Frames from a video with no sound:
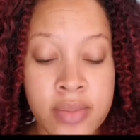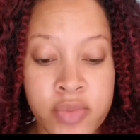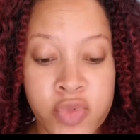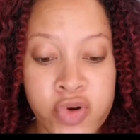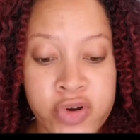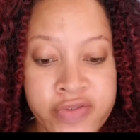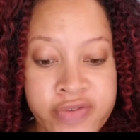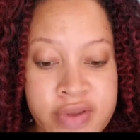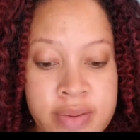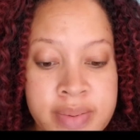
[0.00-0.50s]

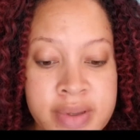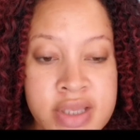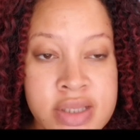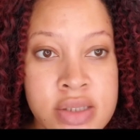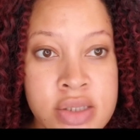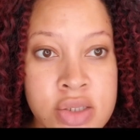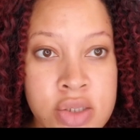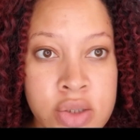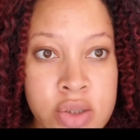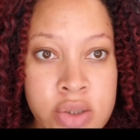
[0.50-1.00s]
Morphe
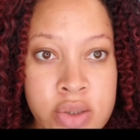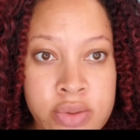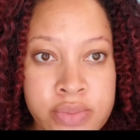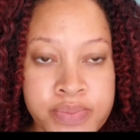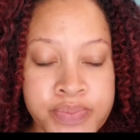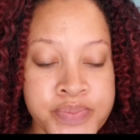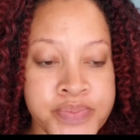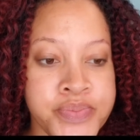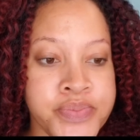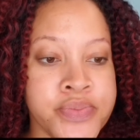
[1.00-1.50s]

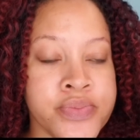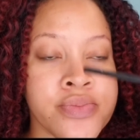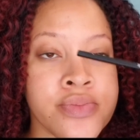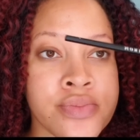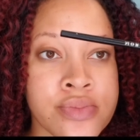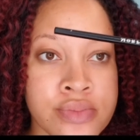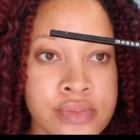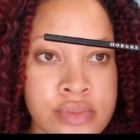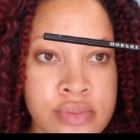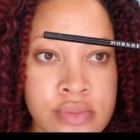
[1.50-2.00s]
pencil,
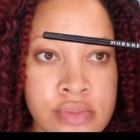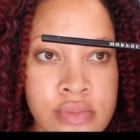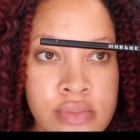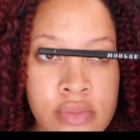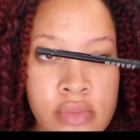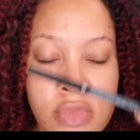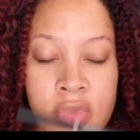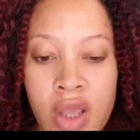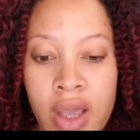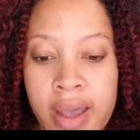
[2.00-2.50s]

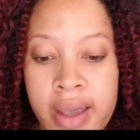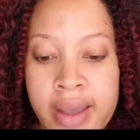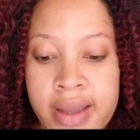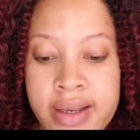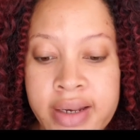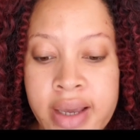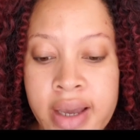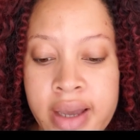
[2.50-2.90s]
and